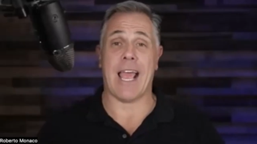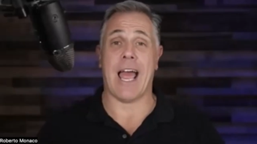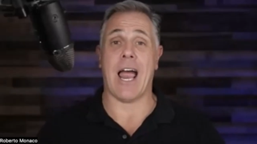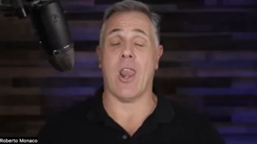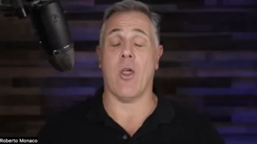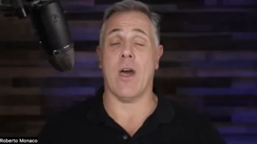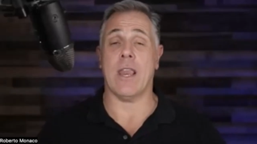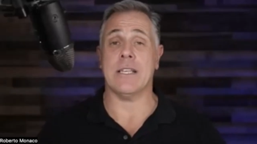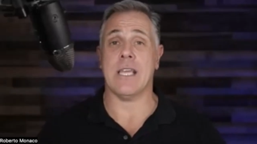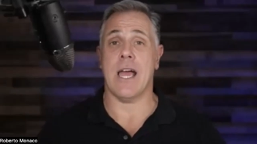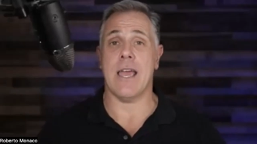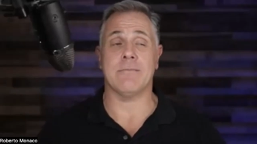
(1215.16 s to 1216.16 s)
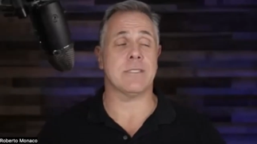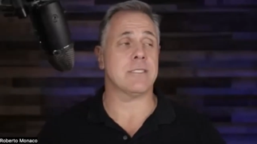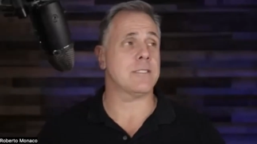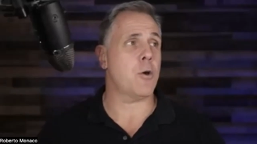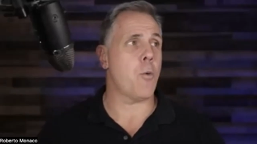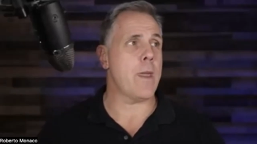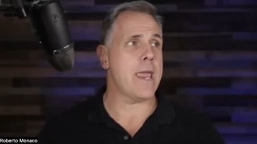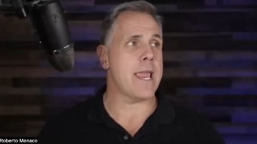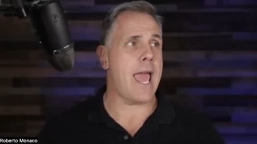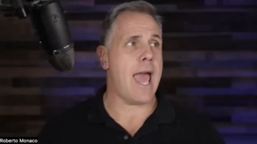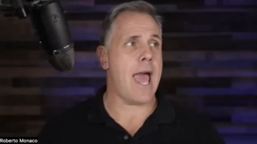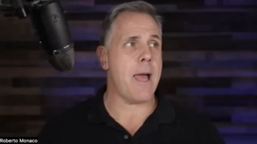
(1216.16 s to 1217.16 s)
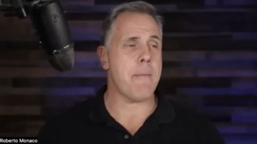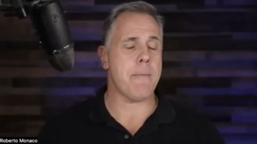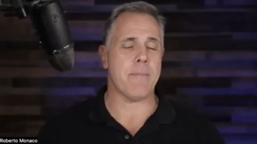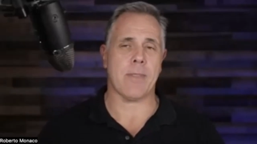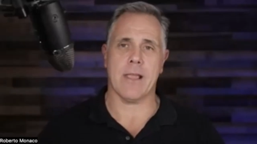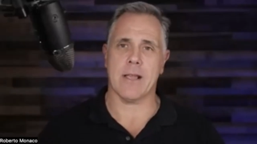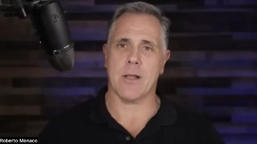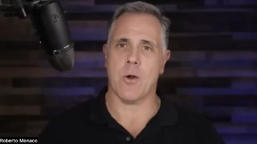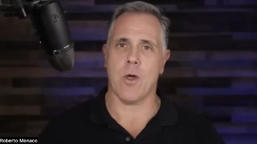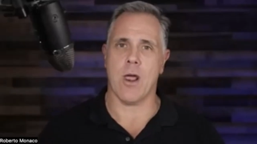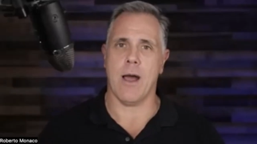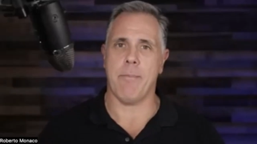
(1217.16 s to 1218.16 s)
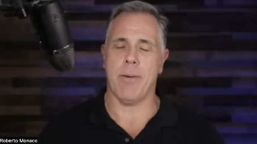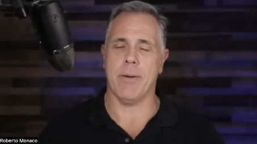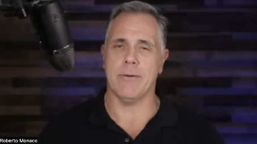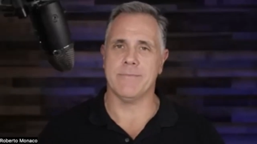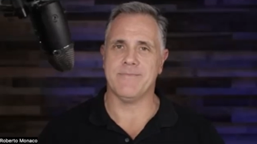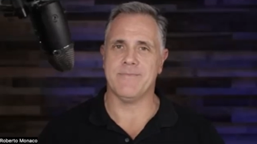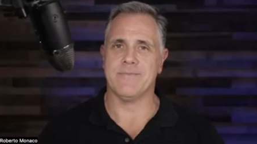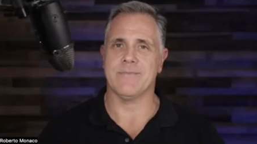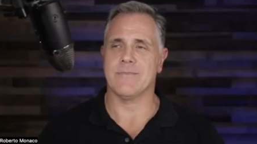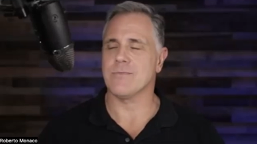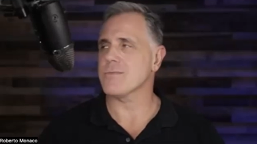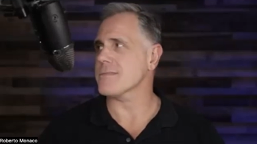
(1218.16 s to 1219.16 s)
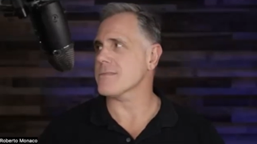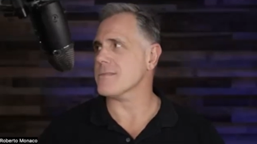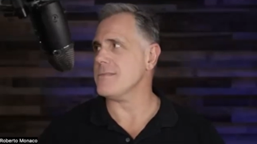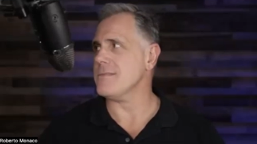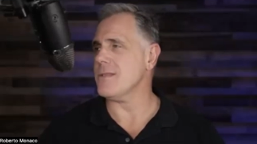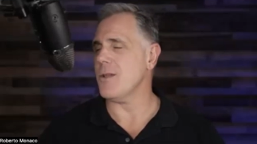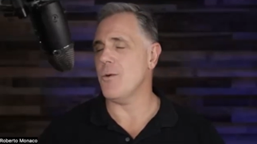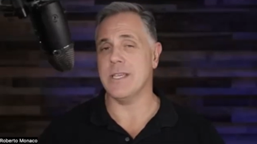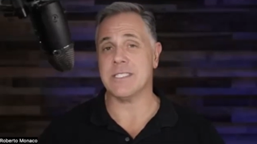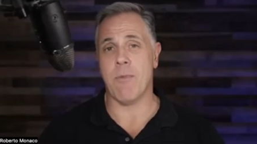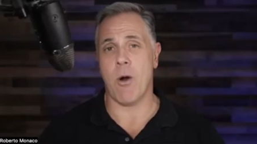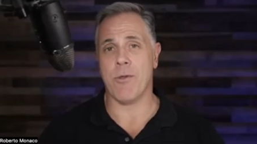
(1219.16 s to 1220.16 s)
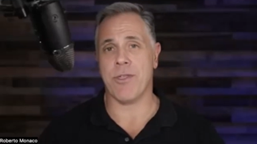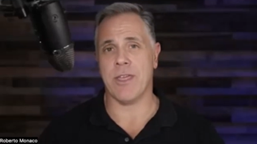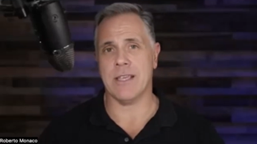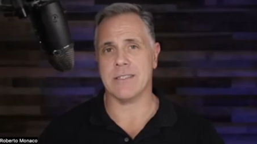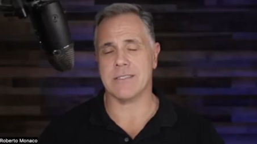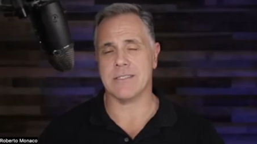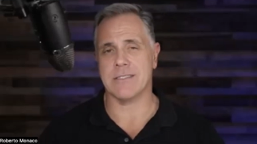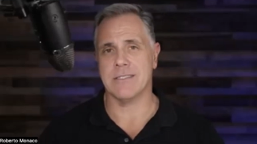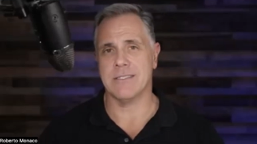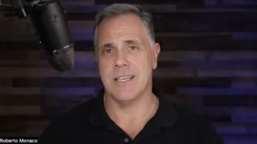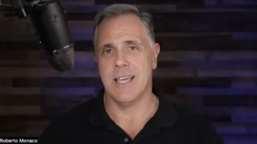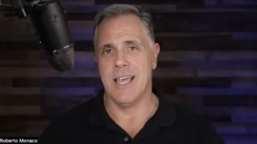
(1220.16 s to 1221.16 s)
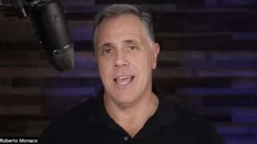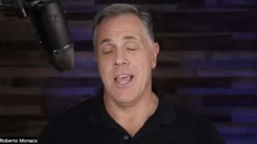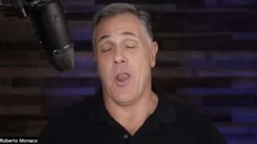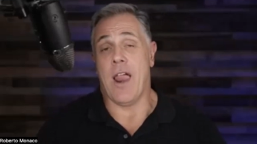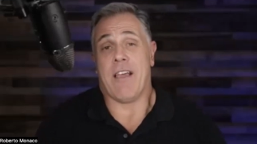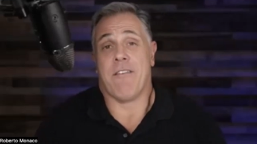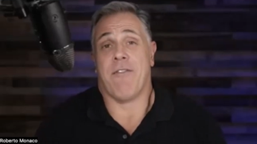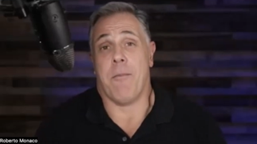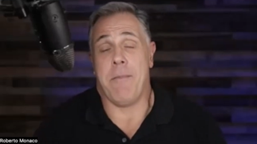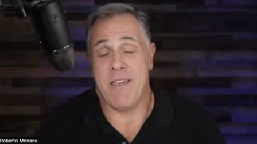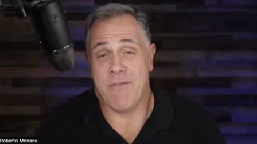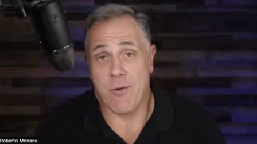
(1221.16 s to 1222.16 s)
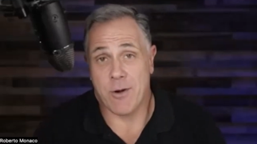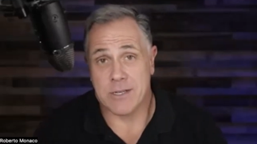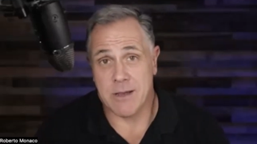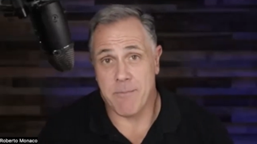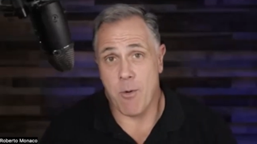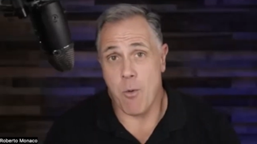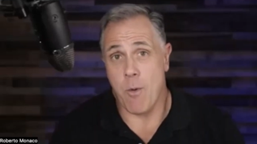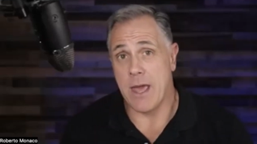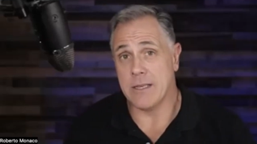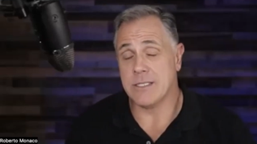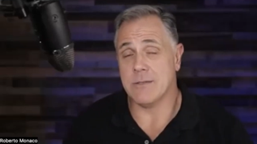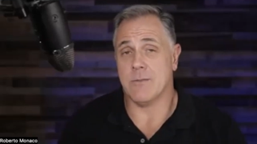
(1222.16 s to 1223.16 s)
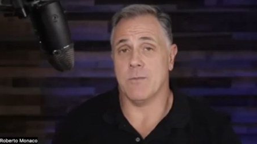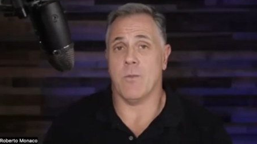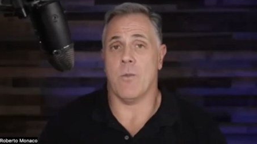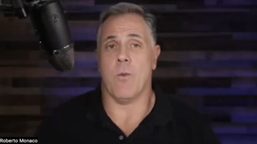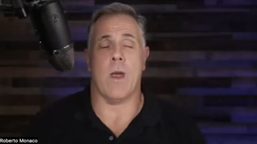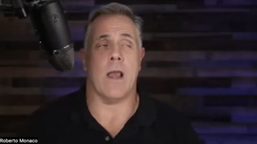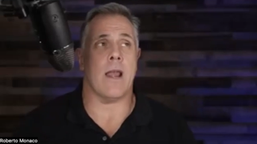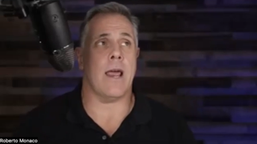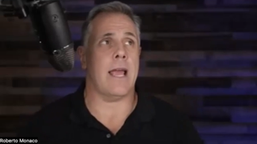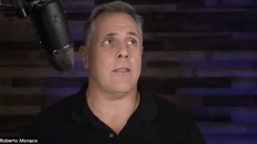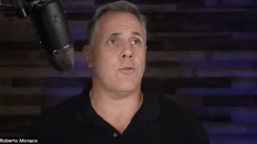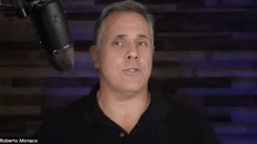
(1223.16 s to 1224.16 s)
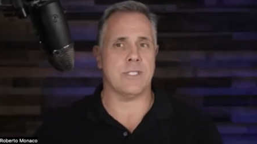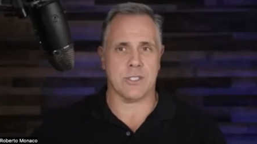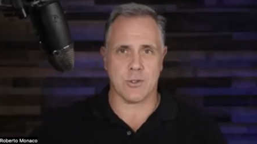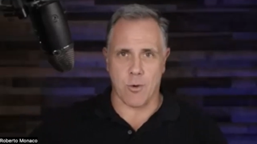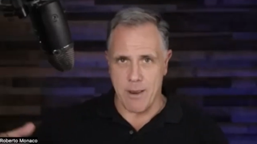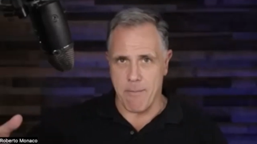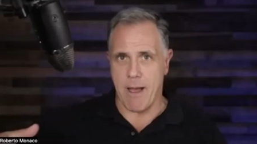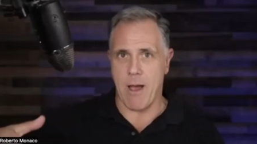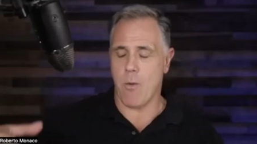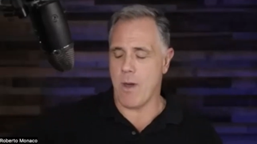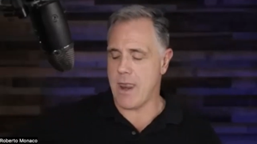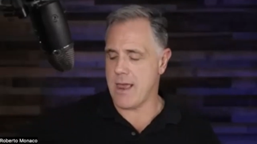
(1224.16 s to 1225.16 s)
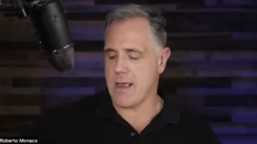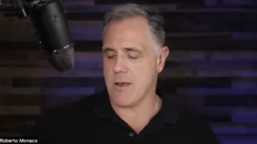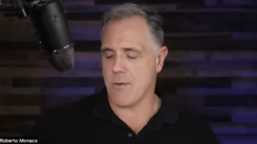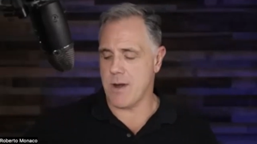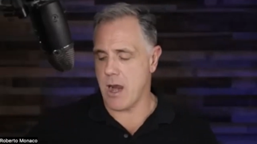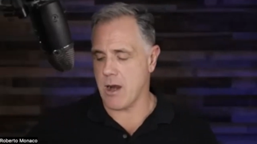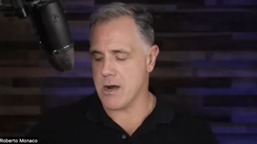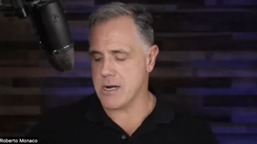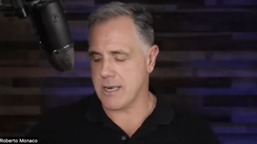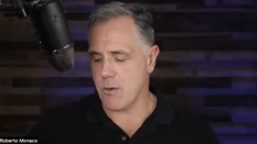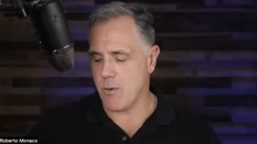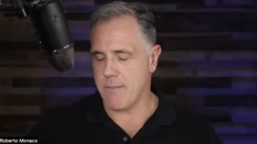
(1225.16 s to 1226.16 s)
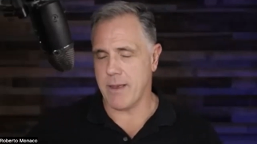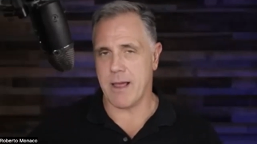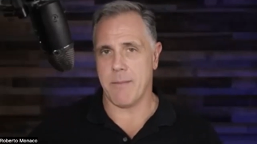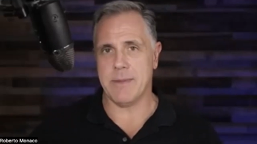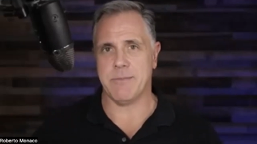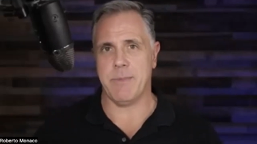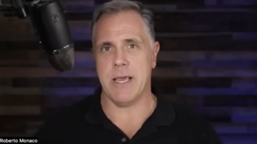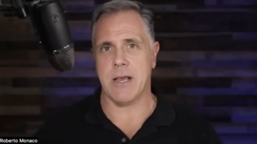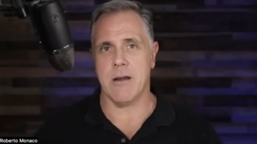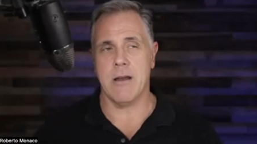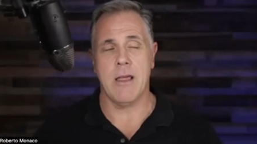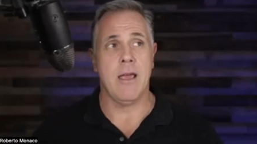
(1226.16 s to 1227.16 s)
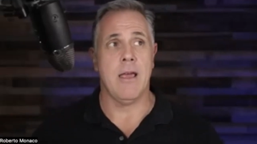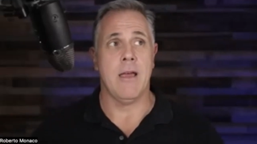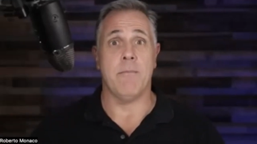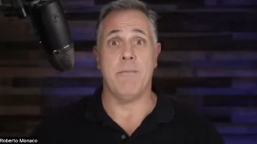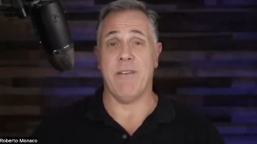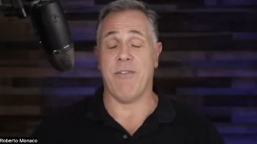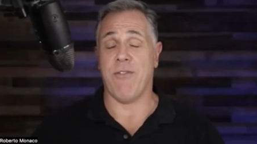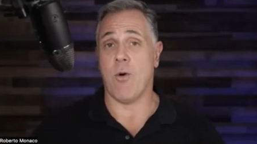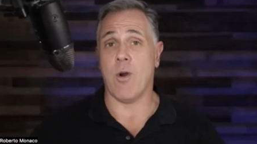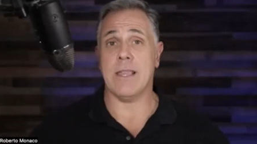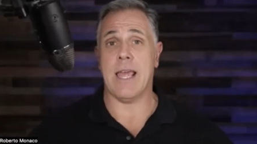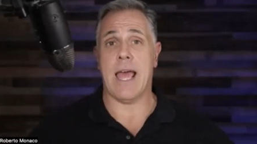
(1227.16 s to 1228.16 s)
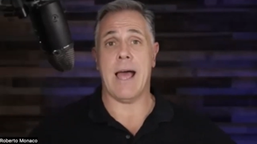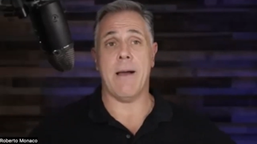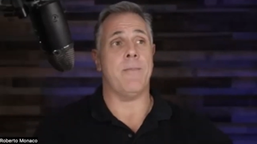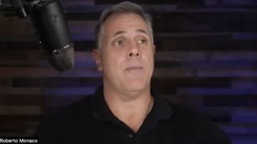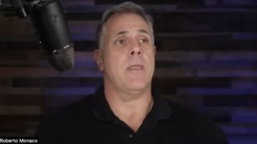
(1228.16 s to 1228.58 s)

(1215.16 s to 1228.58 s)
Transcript: a lot of times we get caught up on the small things. Like for me, for example, when I when I, I told the story about when I when I learned that I want to become a speaker, before that